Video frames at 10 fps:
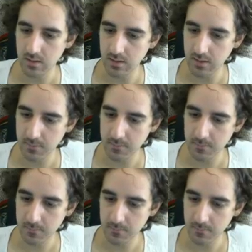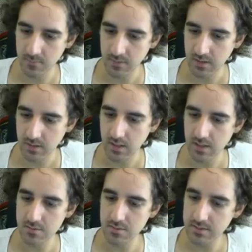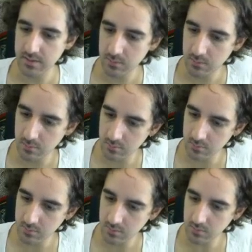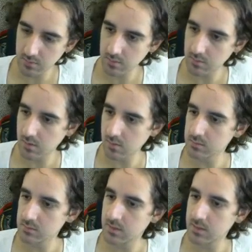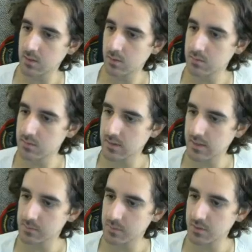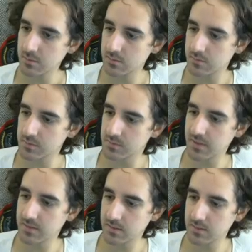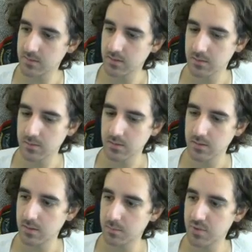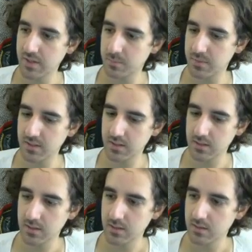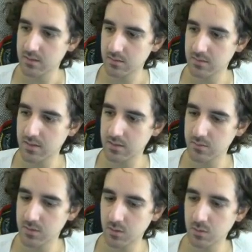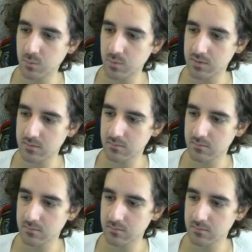I usually tend to color nodes that are being used for fixes a bright pink, so that you know when